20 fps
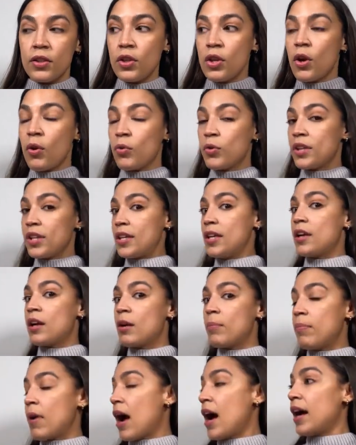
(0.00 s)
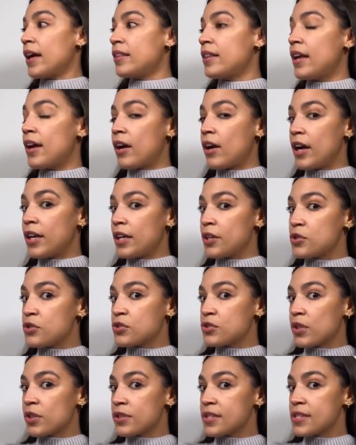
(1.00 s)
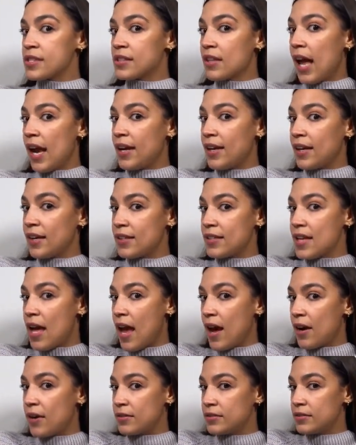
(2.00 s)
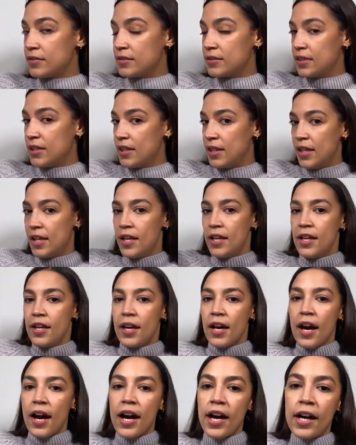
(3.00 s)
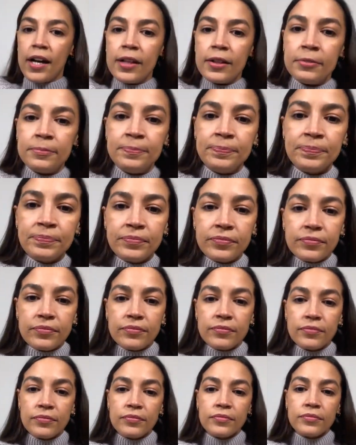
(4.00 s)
here behind there, and I just start sliding down. And